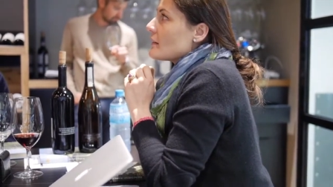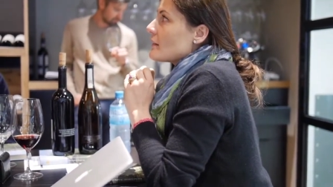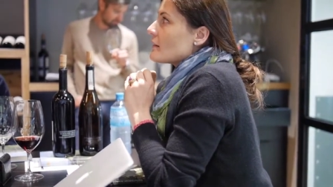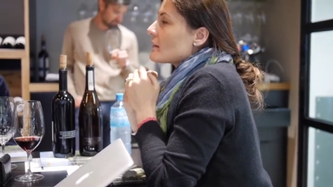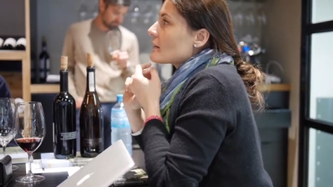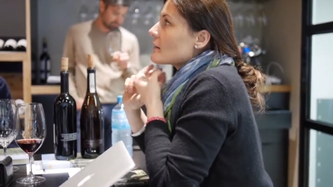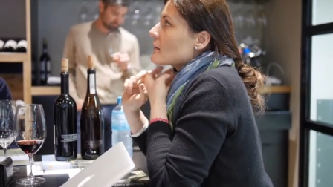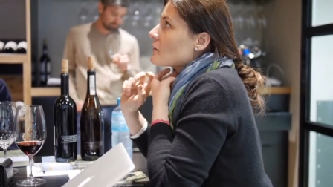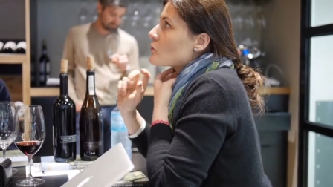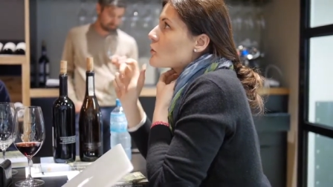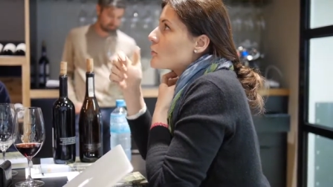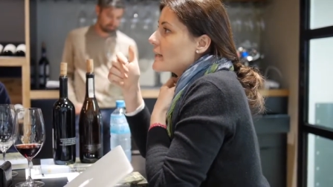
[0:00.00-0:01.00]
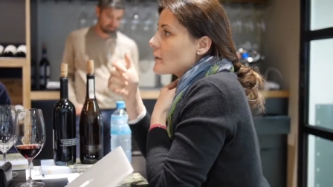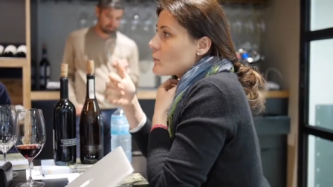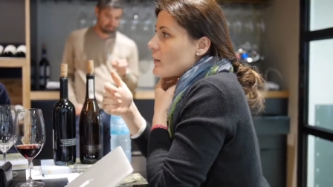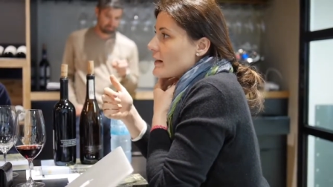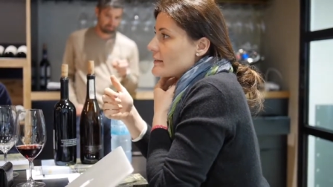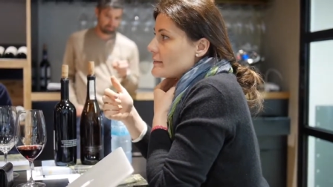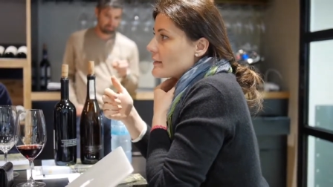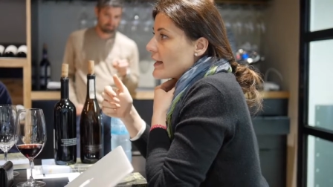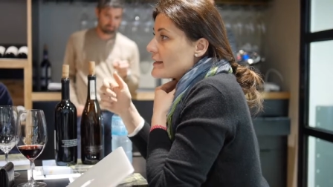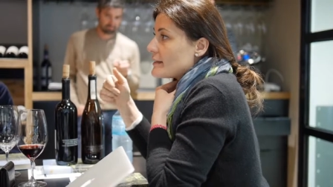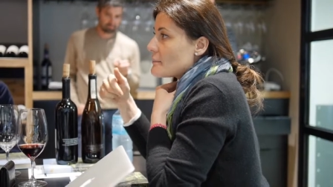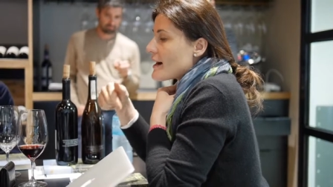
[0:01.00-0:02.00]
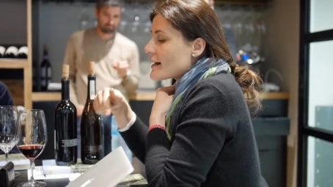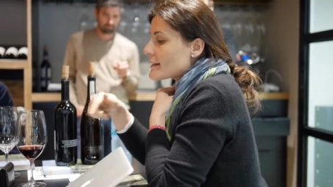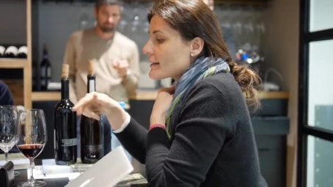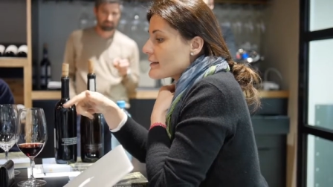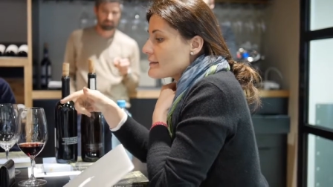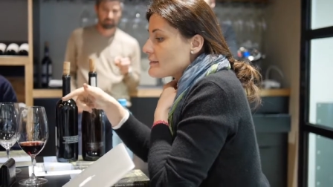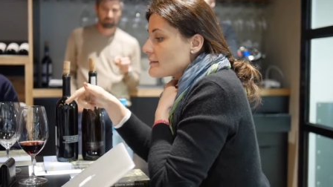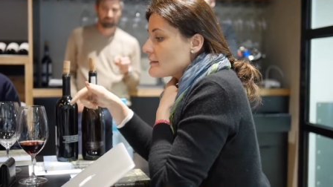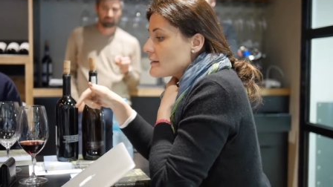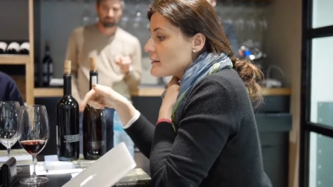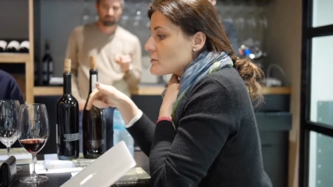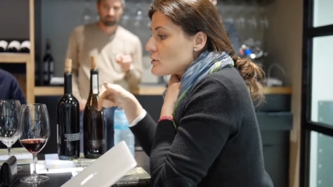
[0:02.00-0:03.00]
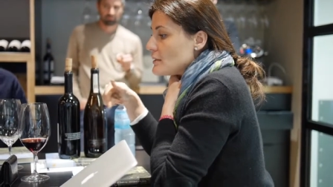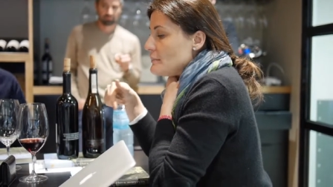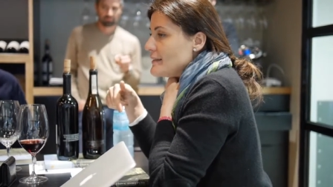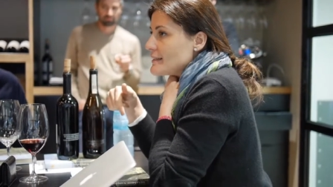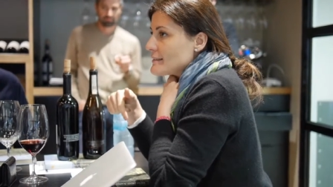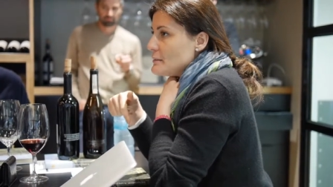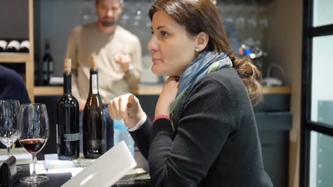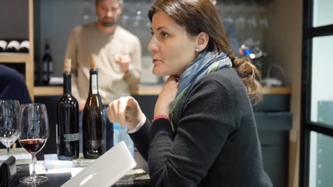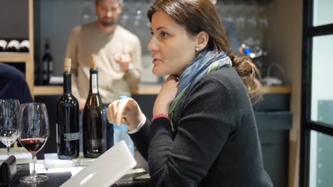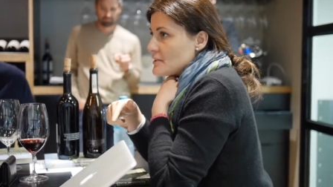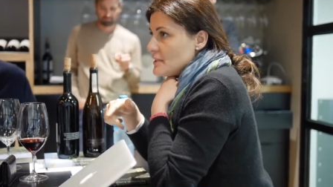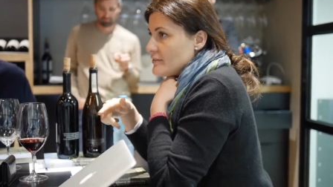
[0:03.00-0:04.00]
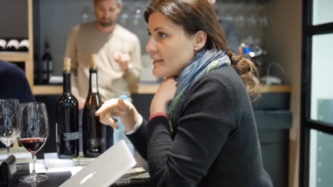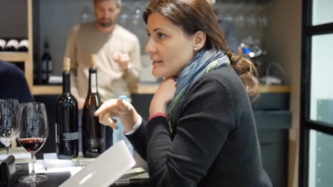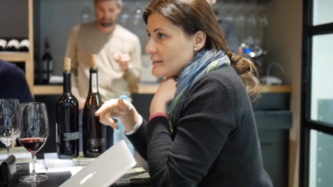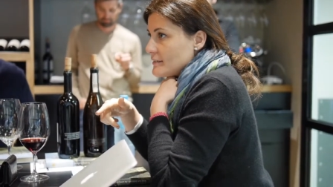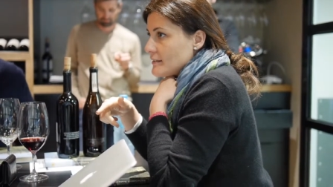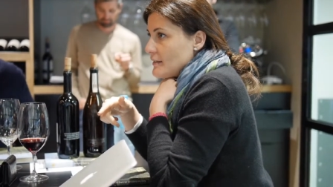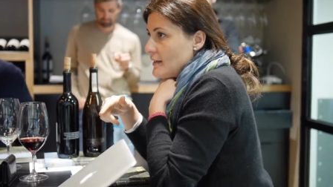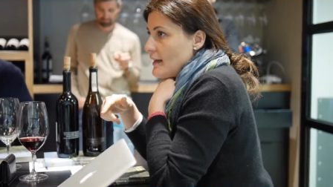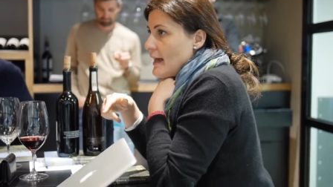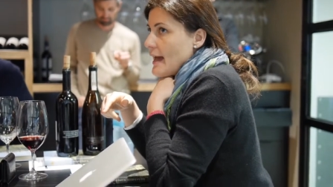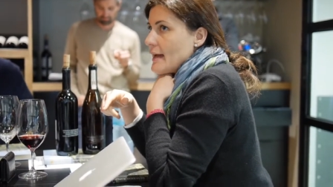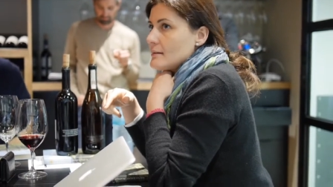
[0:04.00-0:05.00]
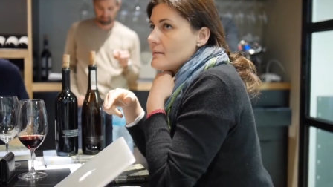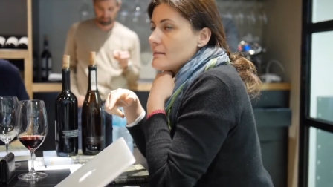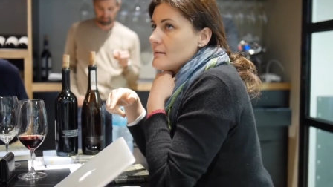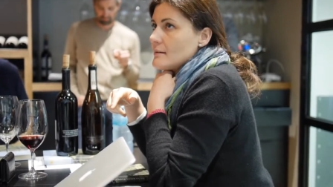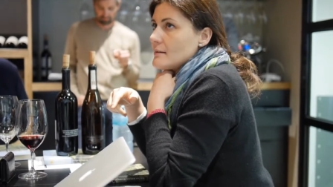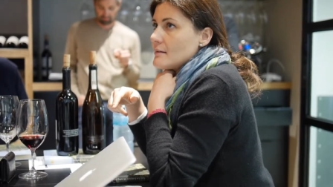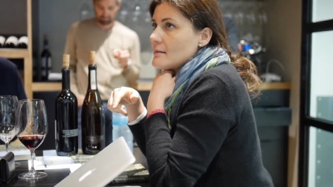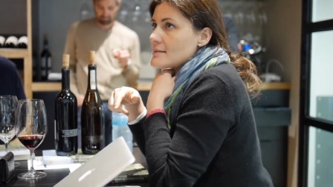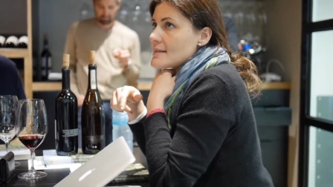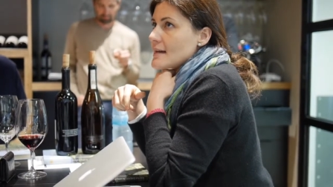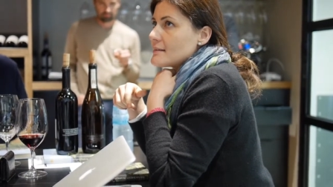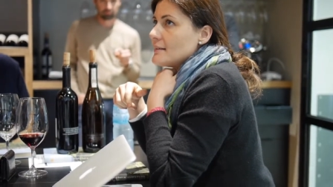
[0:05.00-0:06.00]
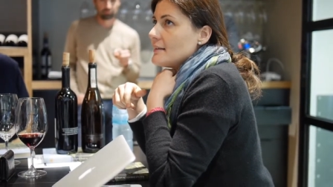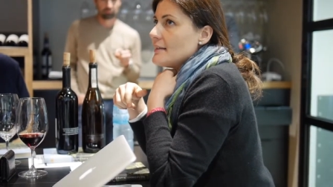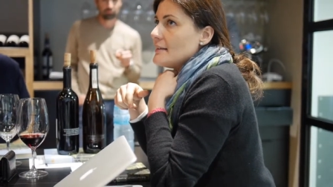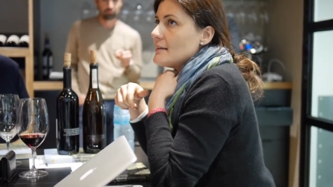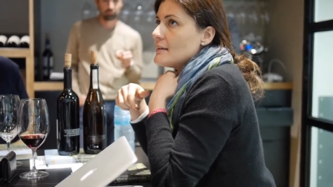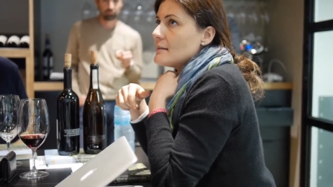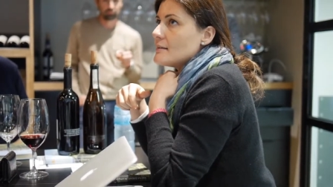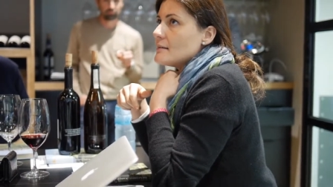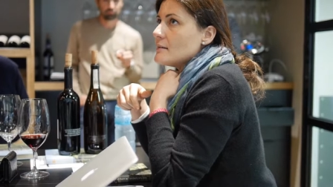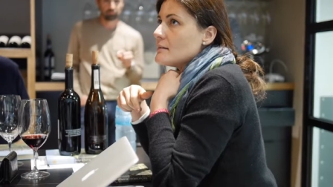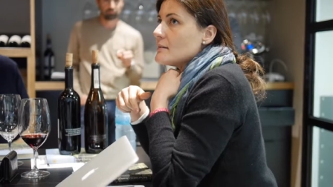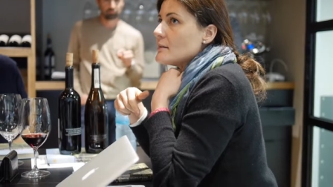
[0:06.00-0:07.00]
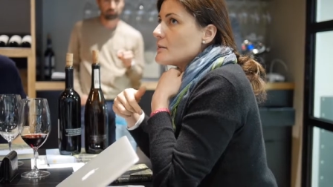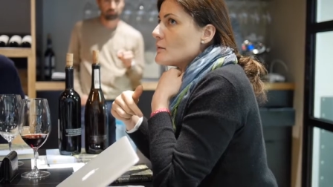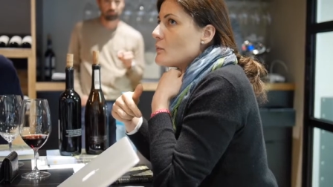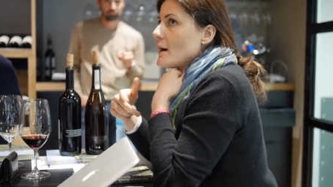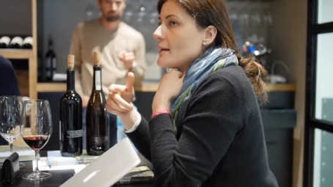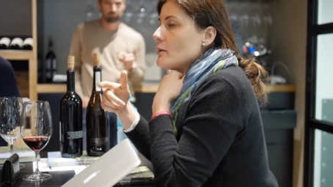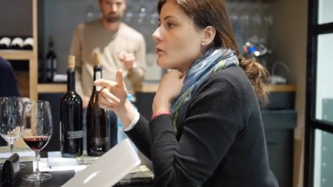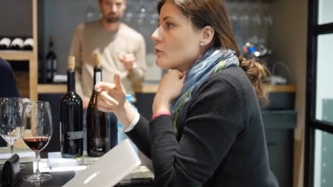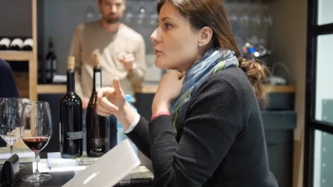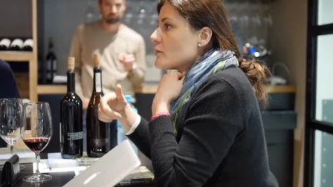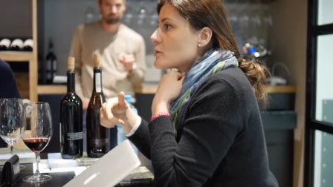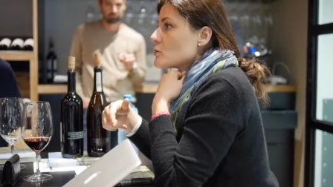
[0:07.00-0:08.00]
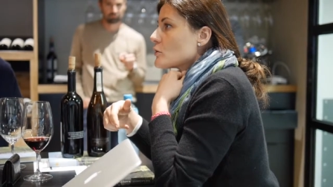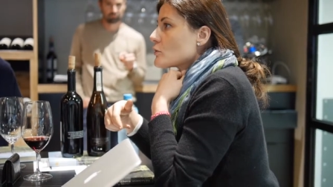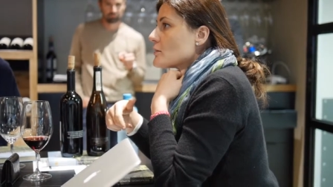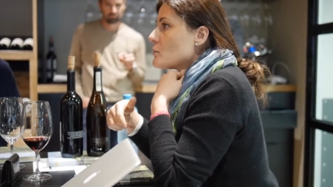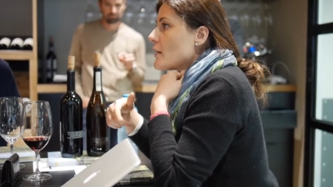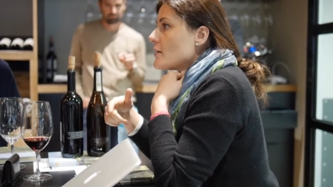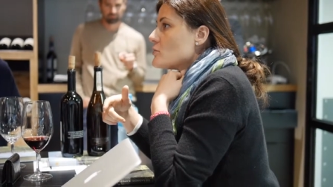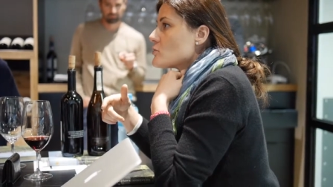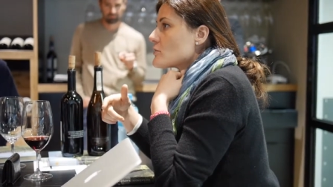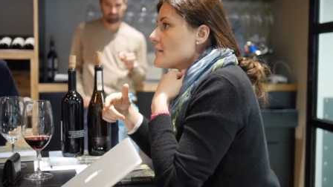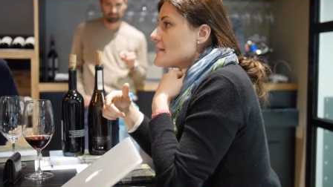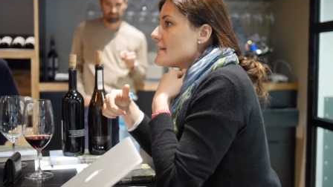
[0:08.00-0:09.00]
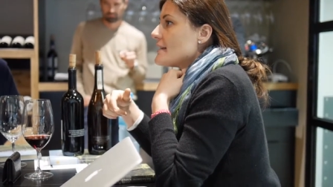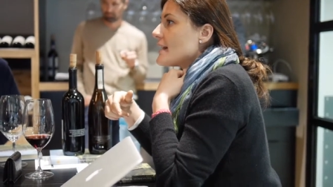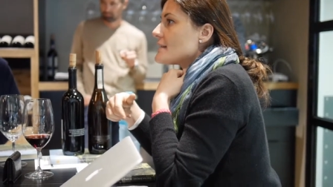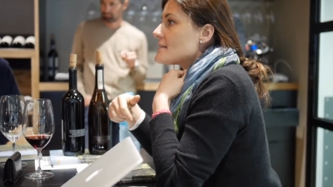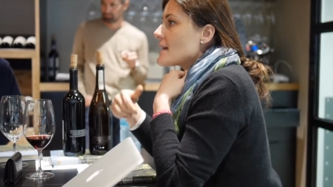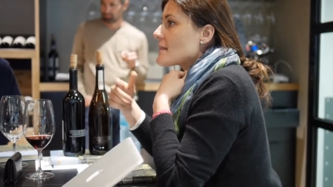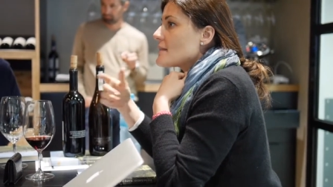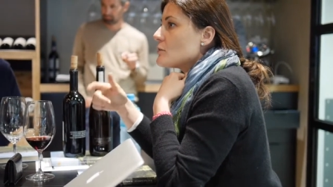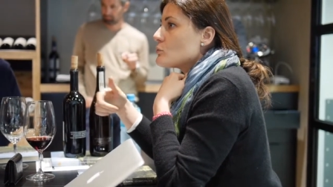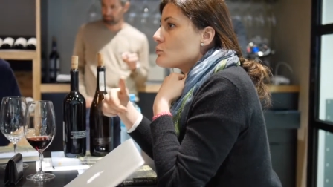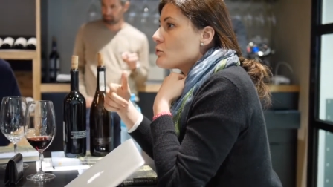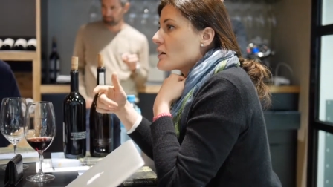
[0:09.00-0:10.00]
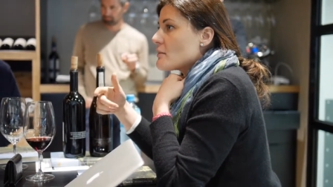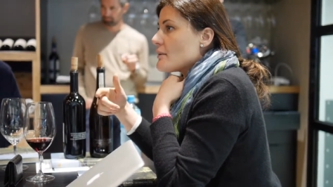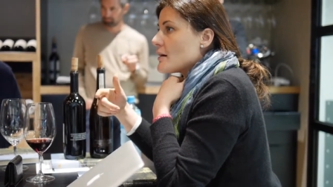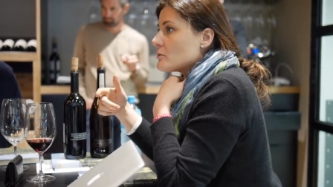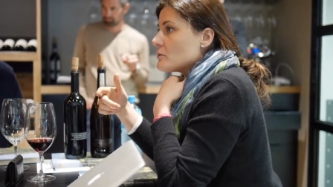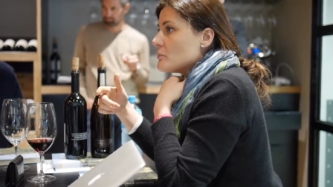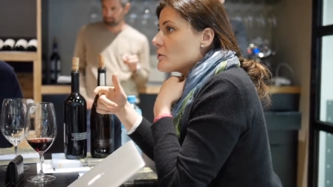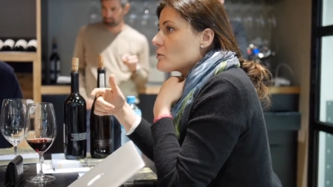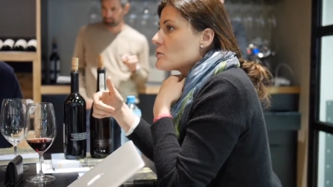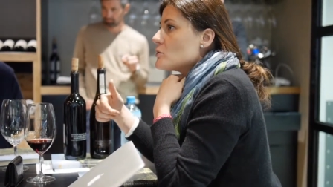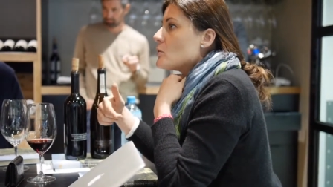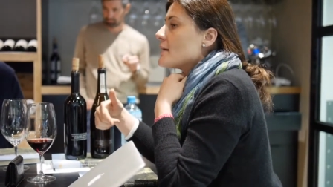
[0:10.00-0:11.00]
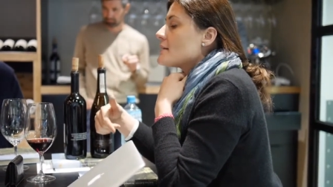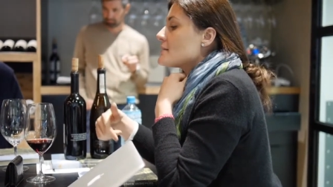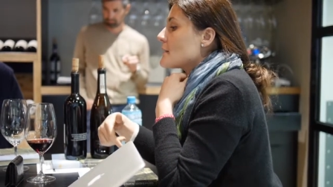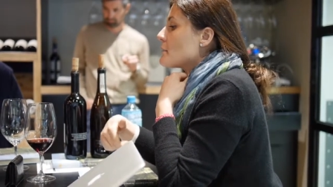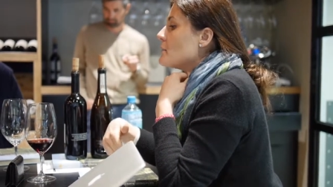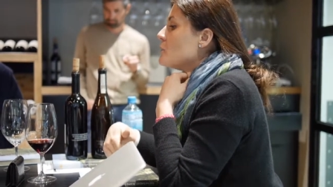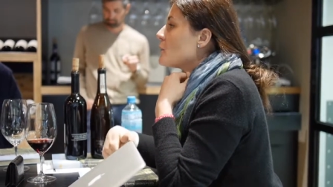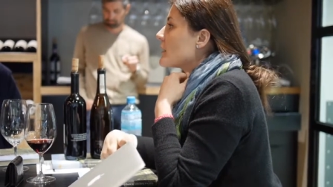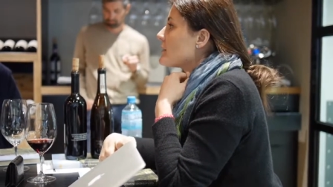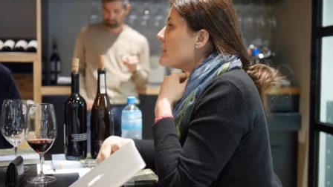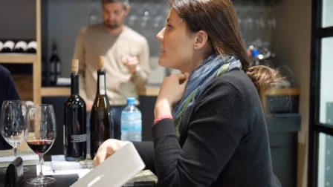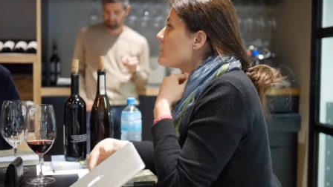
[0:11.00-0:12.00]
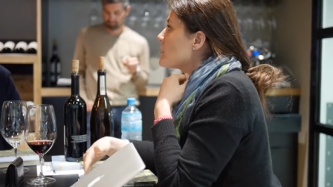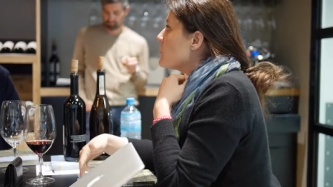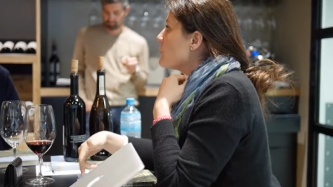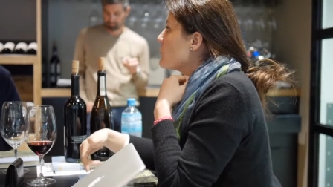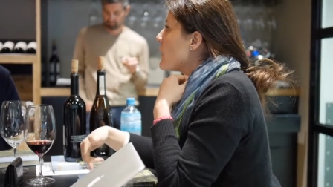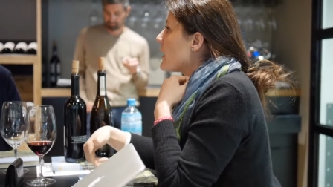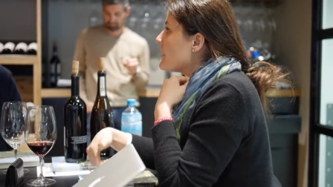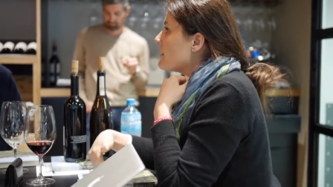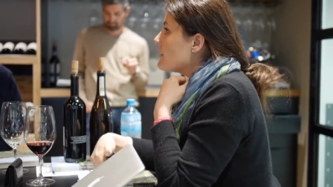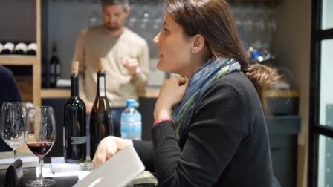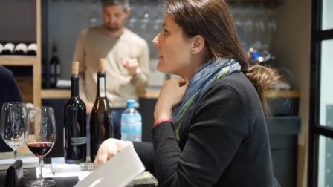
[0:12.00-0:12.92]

uh, growing in quality, and the market uh, immediately perceived that. And uh, suddenly, the, the, the, wine lovers or the wine journalists they had something to talk about because you had some new category of wine